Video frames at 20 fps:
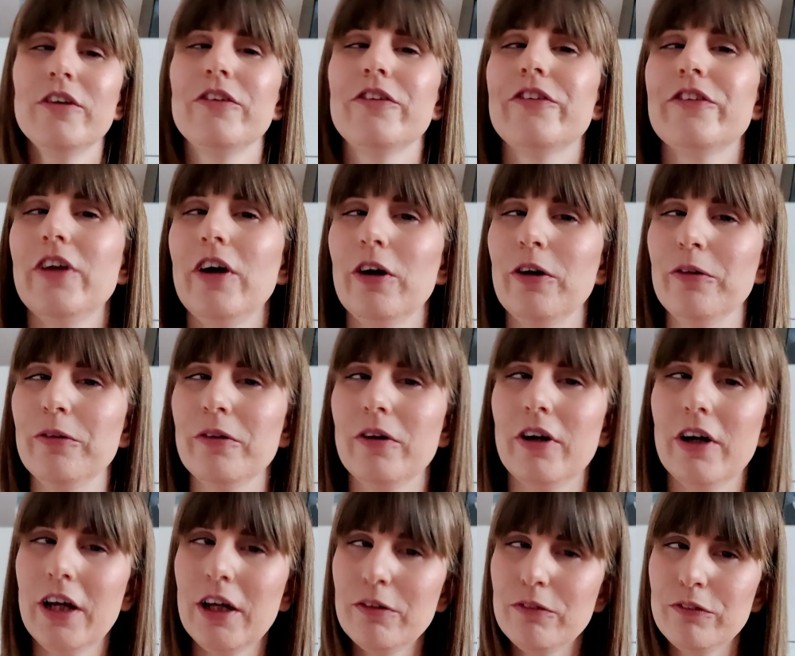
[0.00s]
So
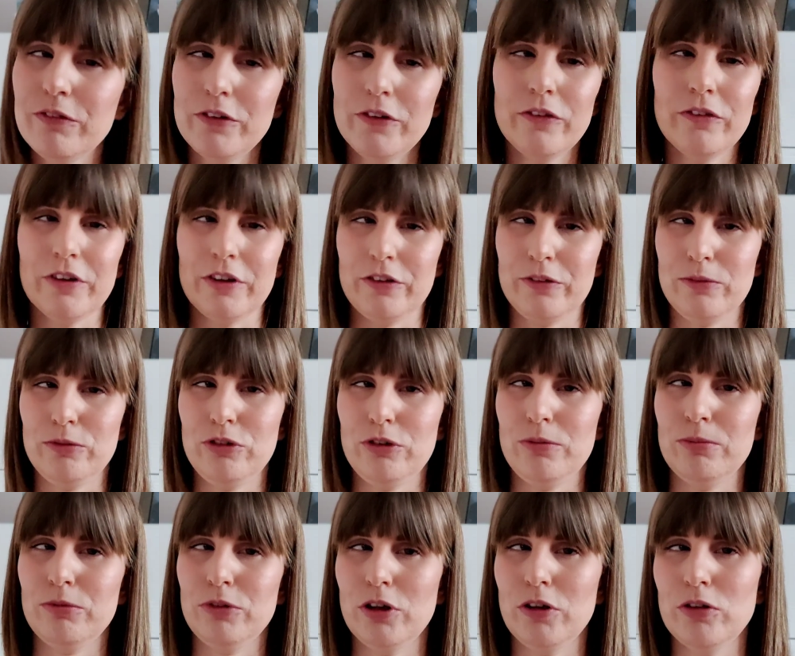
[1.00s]
I have a few things from
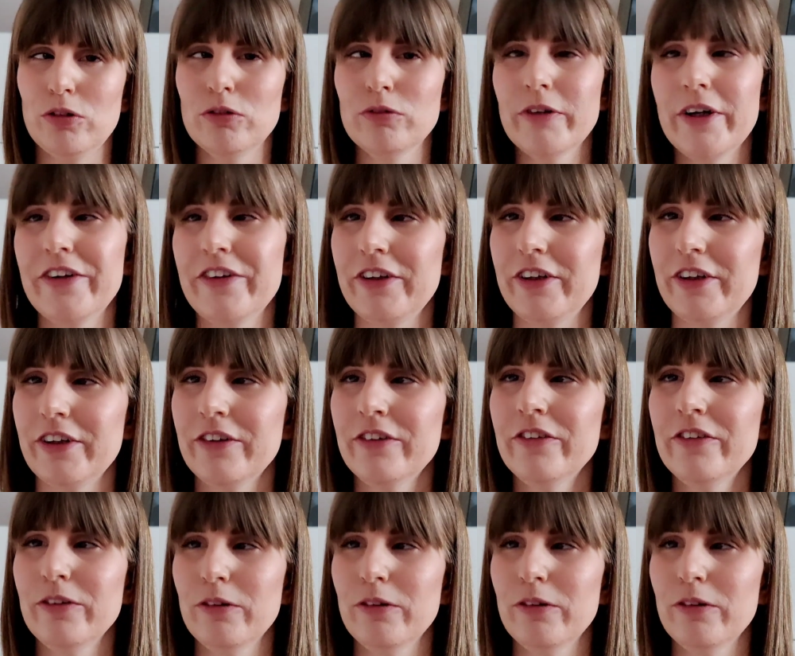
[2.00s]
GymShark already,